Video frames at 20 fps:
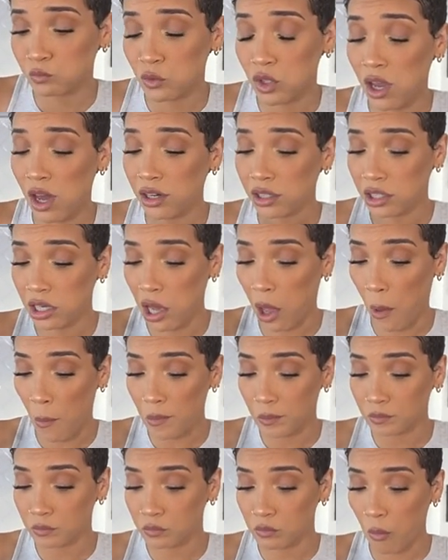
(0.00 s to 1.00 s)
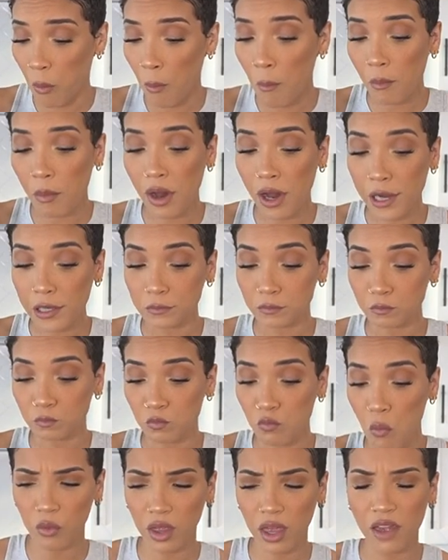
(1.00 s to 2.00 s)
It's kind of good. But
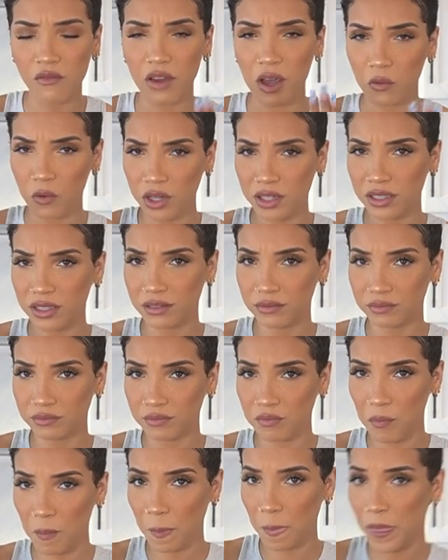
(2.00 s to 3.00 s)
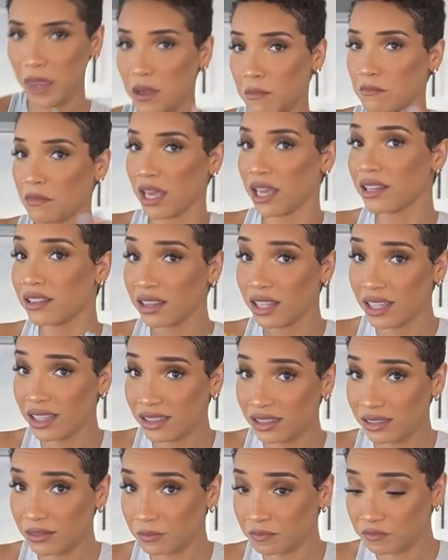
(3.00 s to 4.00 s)
if I wanted to make
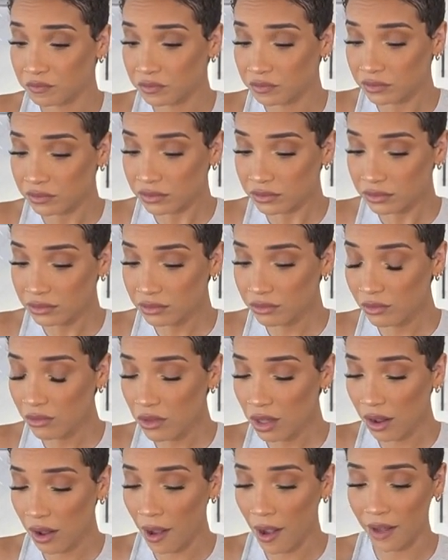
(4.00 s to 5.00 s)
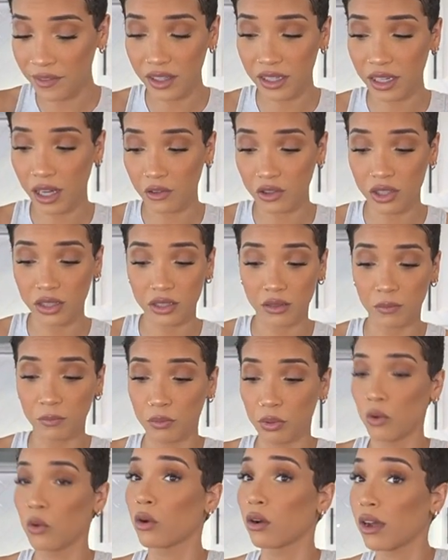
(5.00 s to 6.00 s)
this, I think I would just
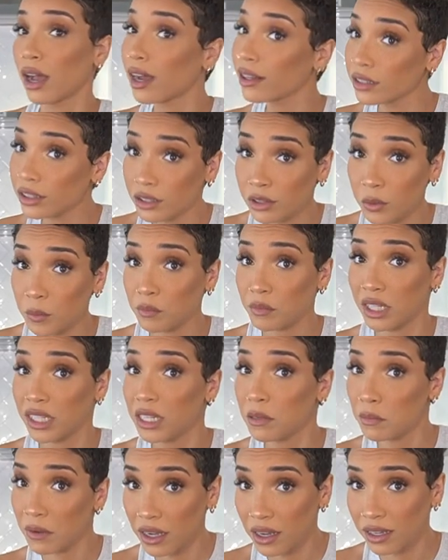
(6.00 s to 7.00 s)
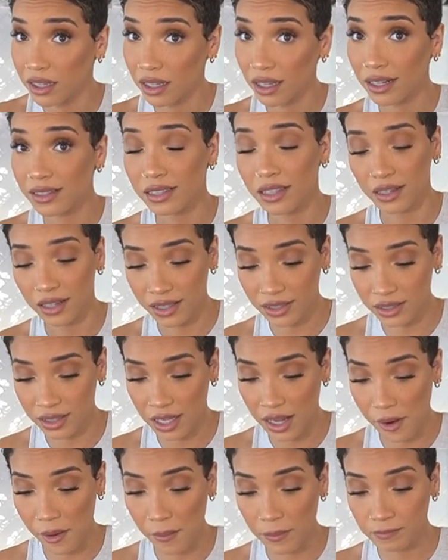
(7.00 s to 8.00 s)
pour out little mini pancakes, like I
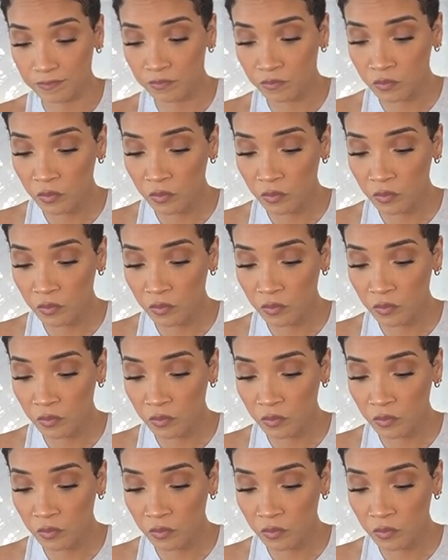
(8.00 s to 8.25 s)
said.